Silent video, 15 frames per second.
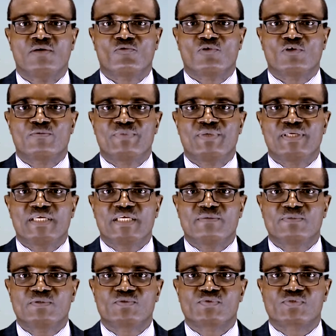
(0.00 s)
will be
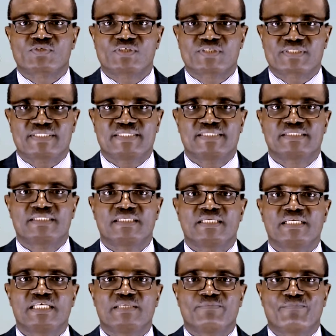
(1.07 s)
able to circulate
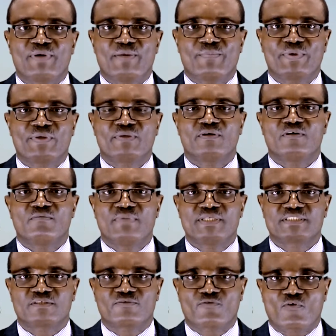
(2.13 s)
in paper or
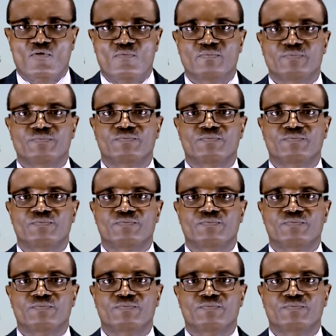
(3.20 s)
metal form.